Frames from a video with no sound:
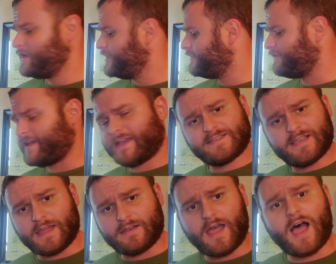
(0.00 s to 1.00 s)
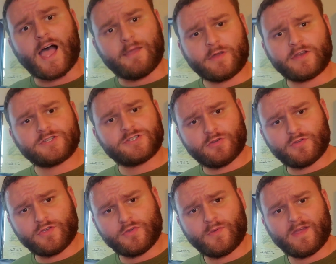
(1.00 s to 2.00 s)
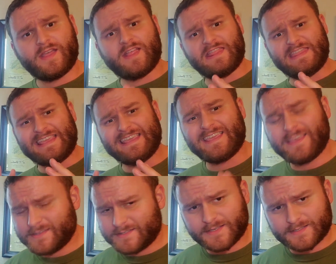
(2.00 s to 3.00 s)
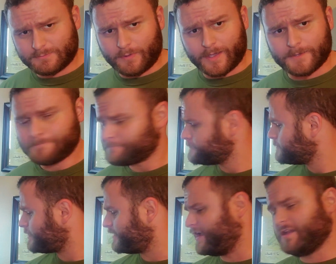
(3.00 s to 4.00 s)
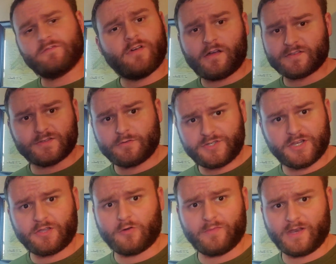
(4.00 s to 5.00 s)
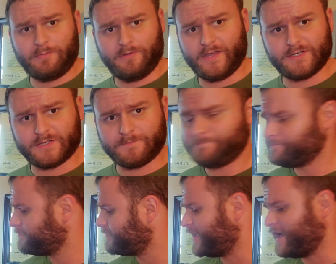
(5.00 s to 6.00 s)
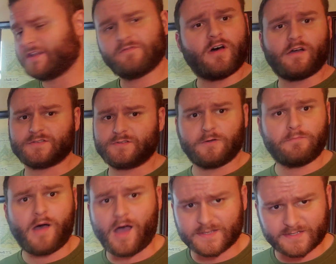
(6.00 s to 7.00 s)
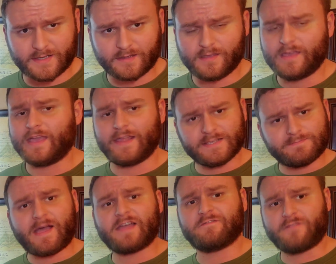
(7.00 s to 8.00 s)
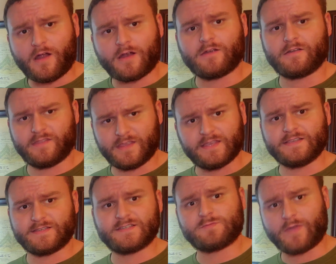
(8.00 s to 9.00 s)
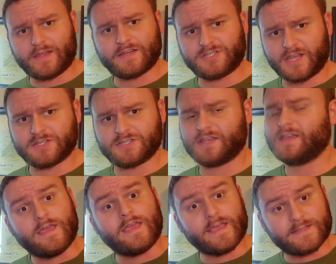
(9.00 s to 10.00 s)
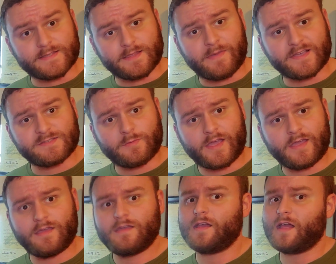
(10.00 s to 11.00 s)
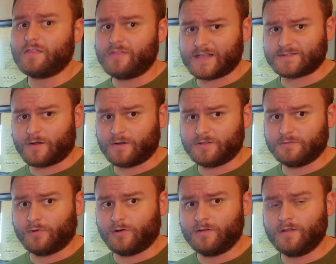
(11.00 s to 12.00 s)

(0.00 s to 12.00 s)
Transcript: Like I said, I'm going to show you the easiest way. It involves no G-code manipulation. It involves no pausing. It is by far the easiest way to change it. Is it the best way? That's arguable.